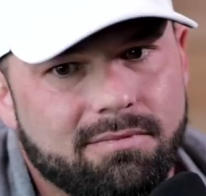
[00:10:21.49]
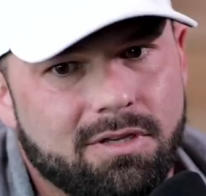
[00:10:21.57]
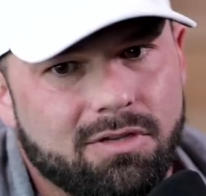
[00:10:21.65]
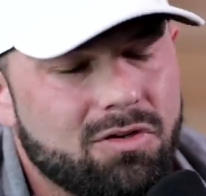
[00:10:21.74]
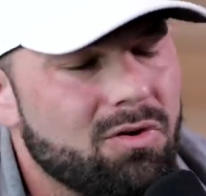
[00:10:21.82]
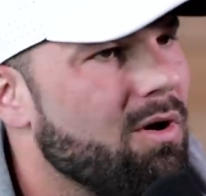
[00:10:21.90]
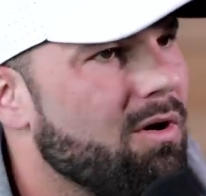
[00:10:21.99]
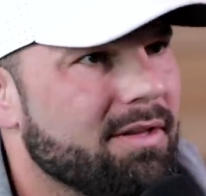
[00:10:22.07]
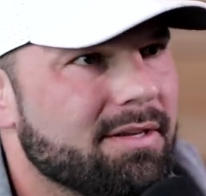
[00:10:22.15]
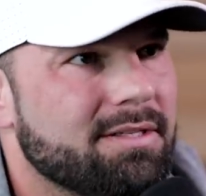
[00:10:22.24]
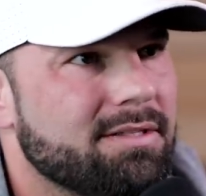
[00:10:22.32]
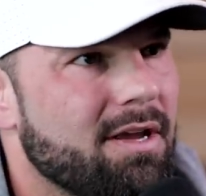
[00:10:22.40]
to do all
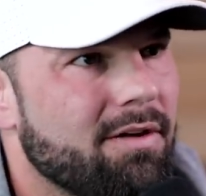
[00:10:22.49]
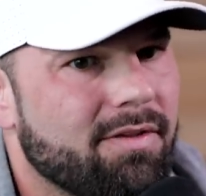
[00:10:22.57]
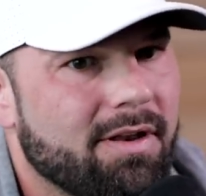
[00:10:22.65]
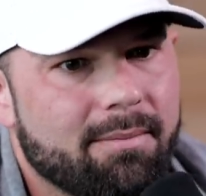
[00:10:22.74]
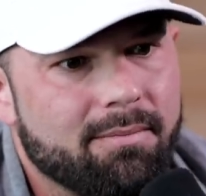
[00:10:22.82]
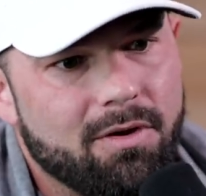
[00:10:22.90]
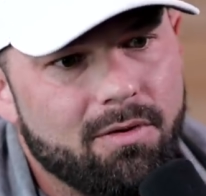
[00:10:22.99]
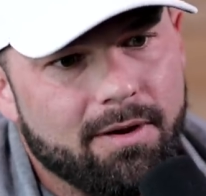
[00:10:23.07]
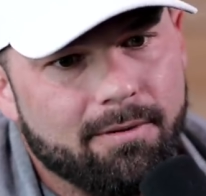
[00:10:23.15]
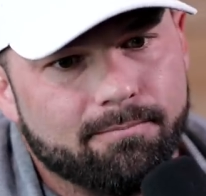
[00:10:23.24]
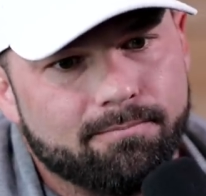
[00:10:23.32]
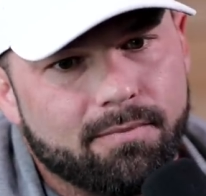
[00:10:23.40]
this stuff that I'm
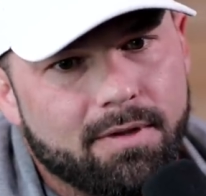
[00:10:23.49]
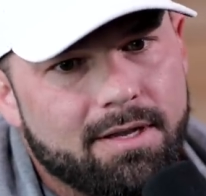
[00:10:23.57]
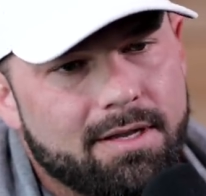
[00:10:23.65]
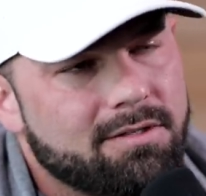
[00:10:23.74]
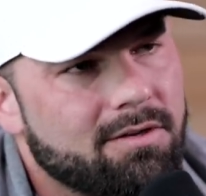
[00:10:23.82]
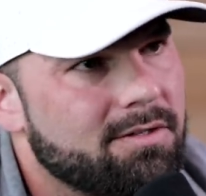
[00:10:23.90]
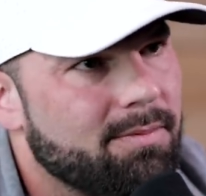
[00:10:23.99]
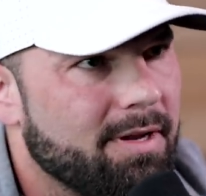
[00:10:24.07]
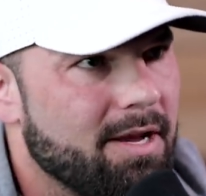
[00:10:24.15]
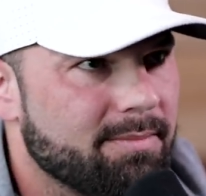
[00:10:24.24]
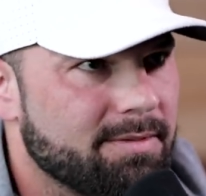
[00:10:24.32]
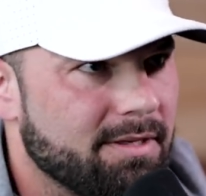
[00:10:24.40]
doing. It starts to
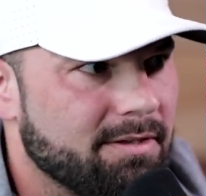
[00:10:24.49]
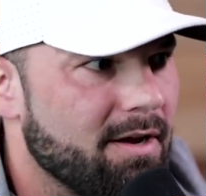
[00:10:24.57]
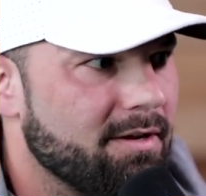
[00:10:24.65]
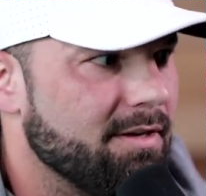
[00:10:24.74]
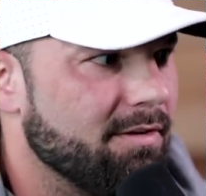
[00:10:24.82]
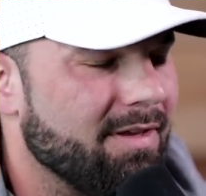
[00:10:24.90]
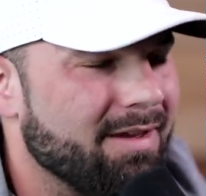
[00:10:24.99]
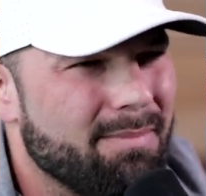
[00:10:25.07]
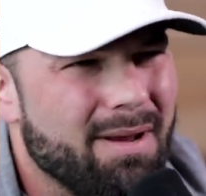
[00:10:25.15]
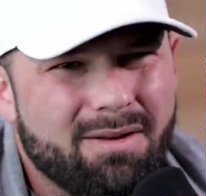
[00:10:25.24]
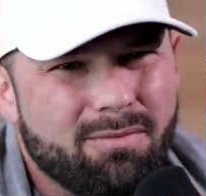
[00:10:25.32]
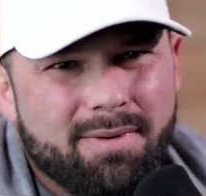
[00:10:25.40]
become seductive. Like,
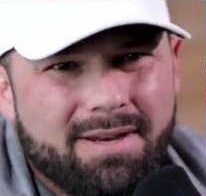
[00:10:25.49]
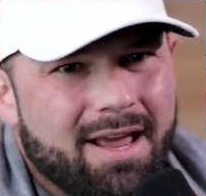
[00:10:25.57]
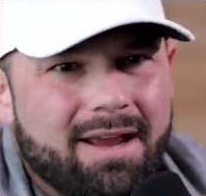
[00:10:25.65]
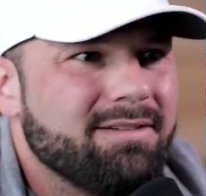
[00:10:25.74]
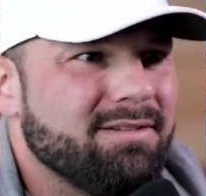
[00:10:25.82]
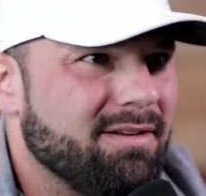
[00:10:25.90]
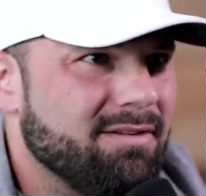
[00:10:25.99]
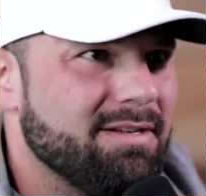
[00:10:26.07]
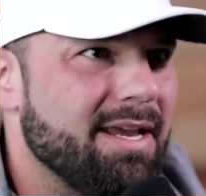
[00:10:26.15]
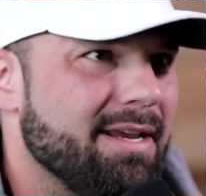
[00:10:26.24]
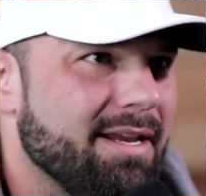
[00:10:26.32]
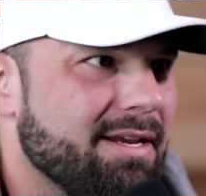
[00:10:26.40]
man, it would be nice to
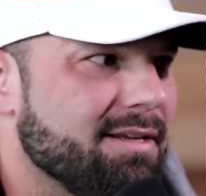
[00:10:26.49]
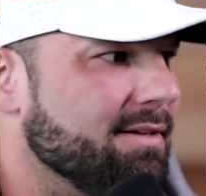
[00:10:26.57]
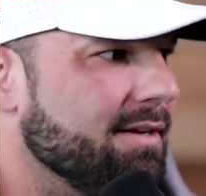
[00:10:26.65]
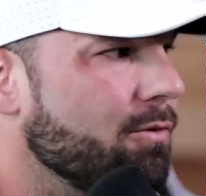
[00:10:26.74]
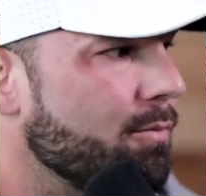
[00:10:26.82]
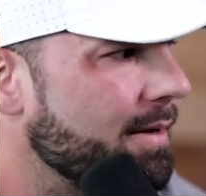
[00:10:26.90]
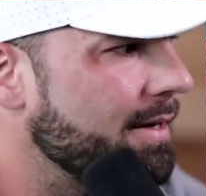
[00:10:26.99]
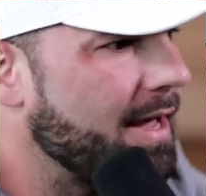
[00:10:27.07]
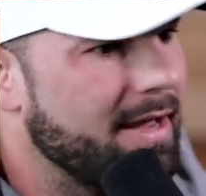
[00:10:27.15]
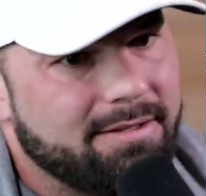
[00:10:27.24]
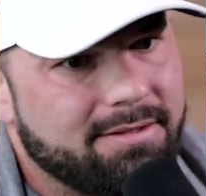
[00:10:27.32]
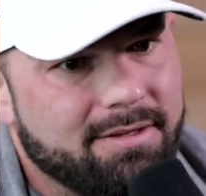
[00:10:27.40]
take it easy. It would be
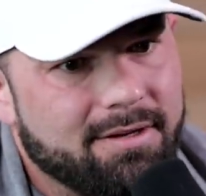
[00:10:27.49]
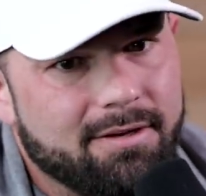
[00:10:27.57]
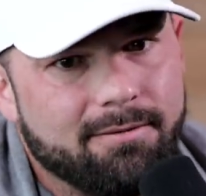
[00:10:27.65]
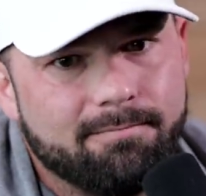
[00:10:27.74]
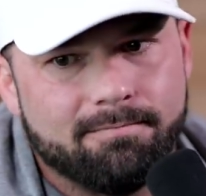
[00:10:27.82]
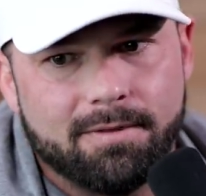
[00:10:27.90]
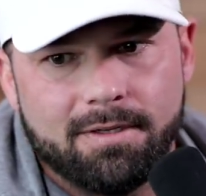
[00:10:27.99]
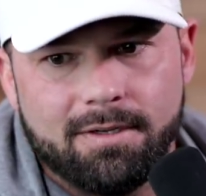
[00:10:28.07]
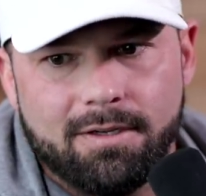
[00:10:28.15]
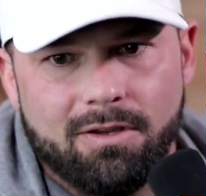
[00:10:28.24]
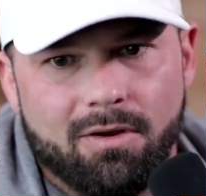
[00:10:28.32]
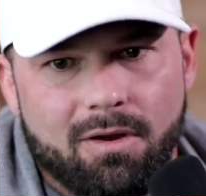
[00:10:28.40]
nice to,
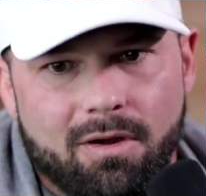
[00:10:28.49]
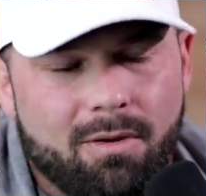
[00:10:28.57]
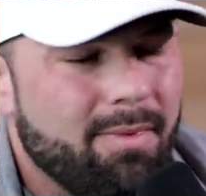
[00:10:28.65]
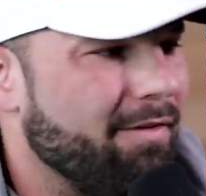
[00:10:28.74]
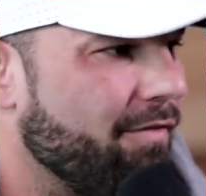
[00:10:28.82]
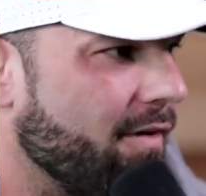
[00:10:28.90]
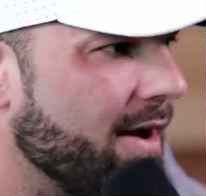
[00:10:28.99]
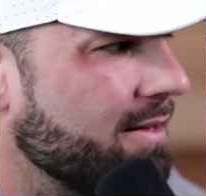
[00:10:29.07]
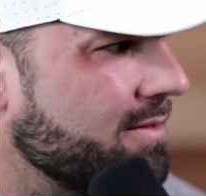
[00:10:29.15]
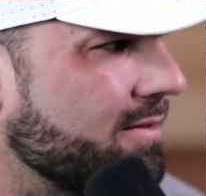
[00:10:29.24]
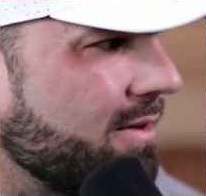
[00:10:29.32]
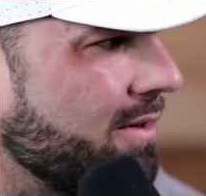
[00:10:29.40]
you know, all my
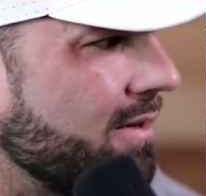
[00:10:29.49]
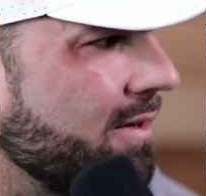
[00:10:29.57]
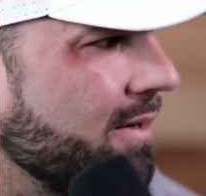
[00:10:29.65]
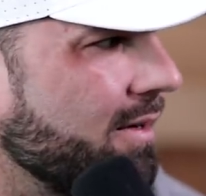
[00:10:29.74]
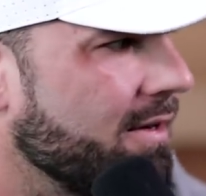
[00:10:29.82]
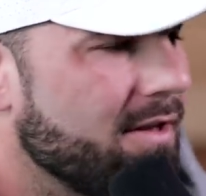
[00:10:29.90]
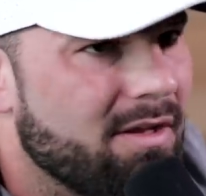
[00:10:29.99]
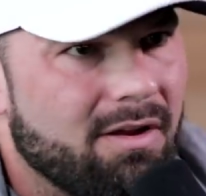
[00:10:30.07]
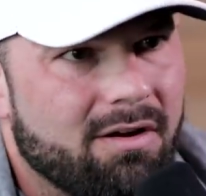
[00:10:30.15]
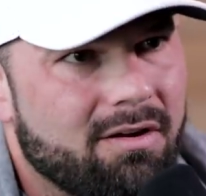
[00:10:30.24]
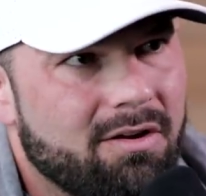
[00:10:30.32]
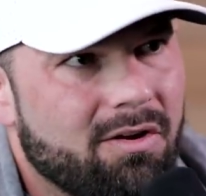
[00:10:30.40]
friends are,
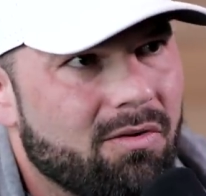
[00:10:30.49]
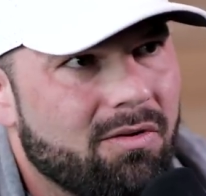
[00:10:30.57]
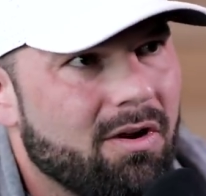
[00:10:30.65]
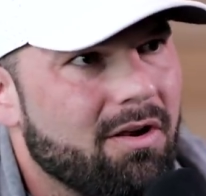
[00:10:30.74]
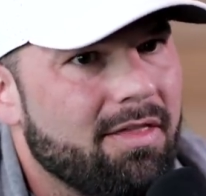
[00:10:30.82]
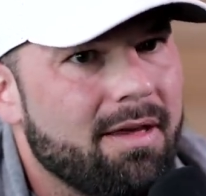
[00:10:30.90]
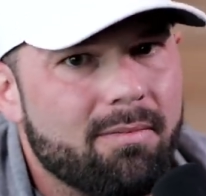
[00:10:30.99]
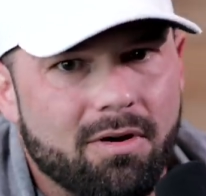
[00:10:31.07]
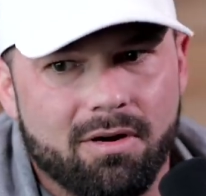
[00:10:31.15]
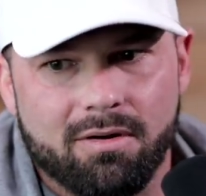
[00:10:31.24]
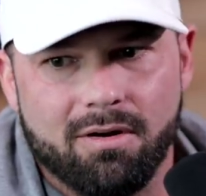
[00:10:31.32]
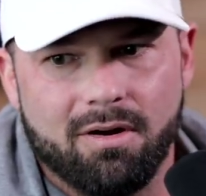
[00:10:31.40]
are, you know, none of them
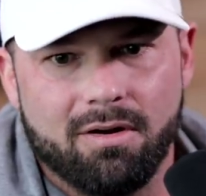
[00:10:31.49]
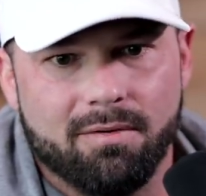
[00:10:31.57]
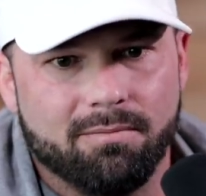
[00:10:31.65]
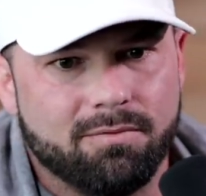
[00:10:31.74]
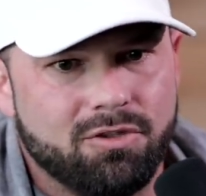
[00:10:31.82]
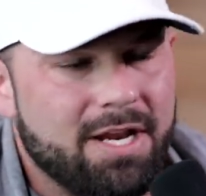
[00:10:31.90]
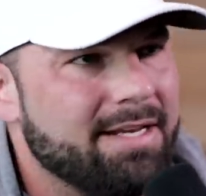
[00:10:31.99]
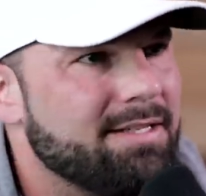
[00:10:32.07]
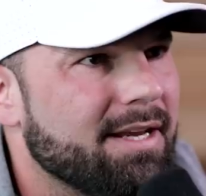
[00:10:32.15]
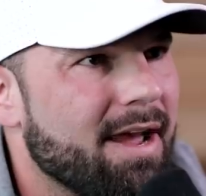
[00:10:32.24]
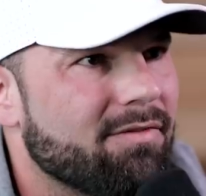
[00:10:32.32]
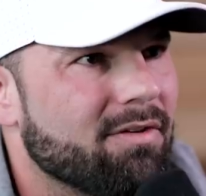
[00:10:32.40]
are are
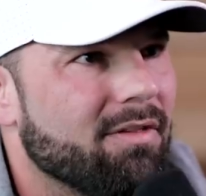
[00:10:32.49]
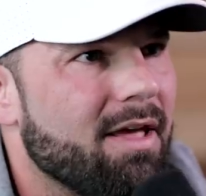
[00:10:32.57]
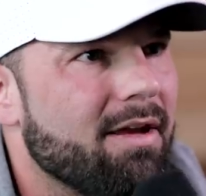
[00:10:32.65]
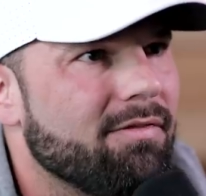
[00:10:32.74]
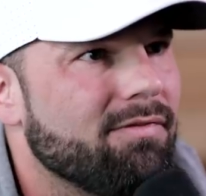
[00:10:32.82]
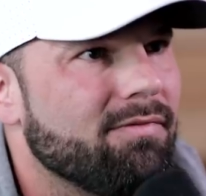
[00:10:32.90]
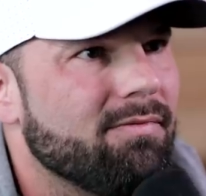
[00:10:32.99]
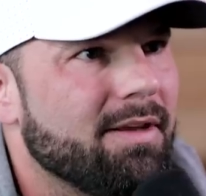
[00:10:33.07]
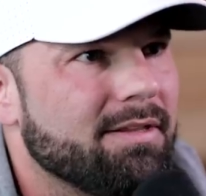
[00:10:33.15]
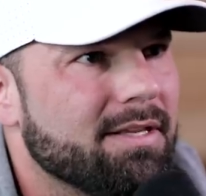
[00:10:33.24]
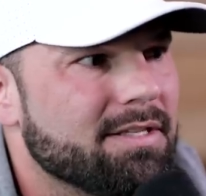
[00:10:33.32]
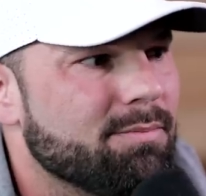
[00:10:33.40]
chasing after life
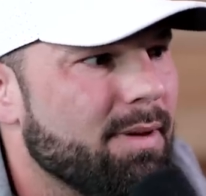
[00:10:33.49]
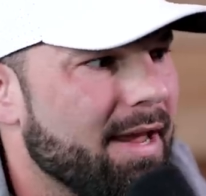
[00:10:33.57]
at this